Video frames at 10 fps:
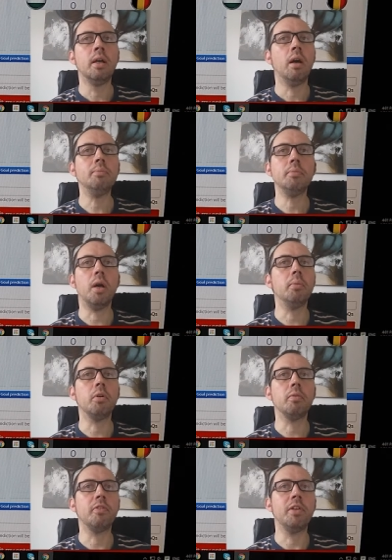I'm I'm
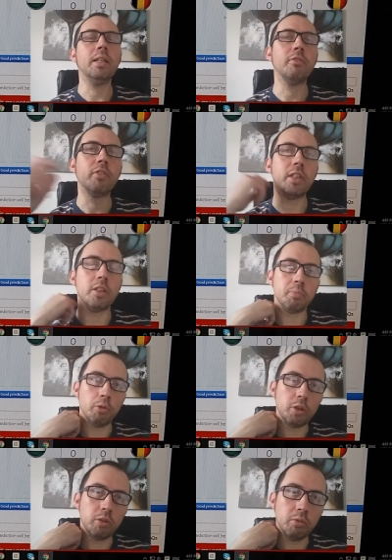not feeling for this
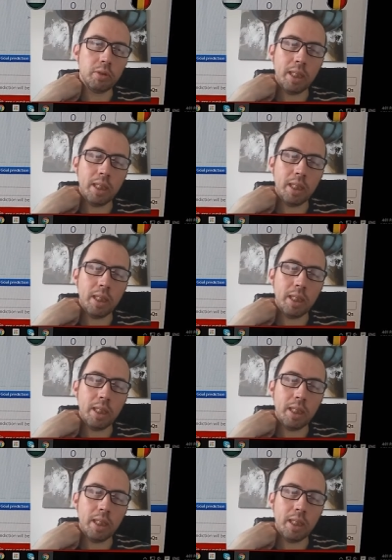Portugal